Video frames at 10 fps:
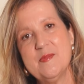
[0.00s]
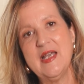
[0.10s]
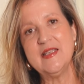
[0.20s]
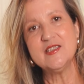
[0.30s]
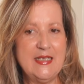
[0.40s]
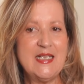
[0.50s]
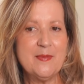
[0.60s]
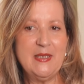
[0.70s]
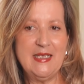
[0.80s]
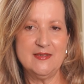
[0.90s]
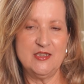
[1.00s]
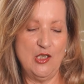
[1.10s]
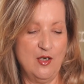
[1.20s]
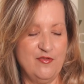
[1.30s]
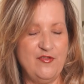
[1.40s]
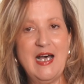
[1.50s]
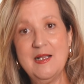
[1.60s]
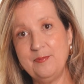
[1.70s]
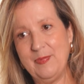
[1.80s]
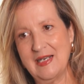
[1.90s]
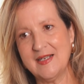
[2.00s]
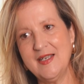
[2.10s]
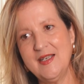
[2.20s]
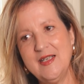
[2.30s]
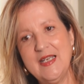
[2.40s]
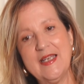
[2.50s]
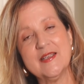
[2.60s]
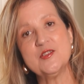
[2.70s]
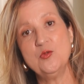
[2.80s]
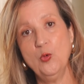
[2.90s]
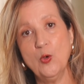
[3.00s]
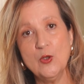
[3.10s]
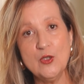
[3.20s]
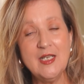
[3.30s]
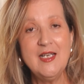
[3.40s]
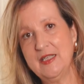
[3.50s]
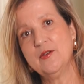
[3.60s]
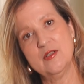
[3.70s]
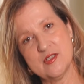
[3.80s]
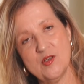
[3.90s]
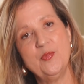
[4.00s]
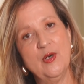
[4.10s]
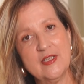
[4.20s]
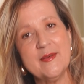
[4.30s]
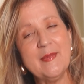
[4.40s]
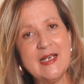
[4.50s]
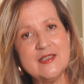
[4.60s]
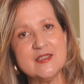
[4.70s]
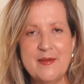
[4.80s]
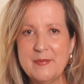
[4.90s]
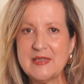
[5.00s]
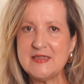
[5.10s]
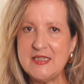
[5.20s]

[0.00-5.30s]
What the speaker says: made in a blend of alpaca and wool and also polyamide, but